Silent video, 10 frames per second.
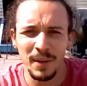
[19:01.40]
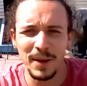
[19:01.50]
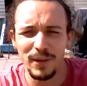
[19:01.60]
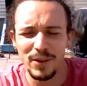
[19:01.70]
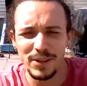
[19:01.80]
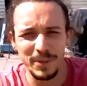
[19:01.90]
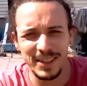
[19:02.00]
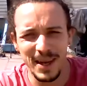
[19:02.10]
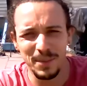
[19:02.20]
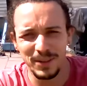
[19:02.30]
let me give you some
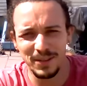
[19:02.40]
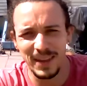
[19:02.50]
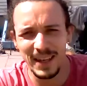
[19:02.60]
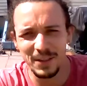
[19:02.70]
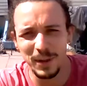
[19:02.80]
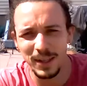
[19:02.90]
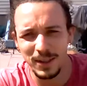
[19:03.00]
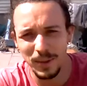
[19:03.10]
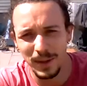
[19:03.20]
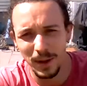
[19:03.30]
examples of things we can
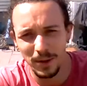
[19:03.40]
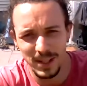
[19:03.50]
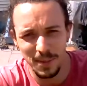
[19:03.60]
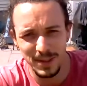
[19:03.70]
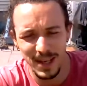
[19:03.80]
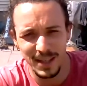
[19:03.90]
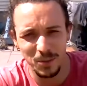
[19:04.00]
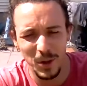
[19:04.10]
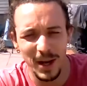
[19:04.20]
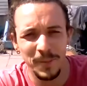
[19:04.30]
do with ghost steps
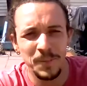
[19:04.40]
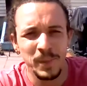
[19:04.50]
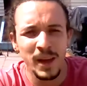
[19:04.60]
as well.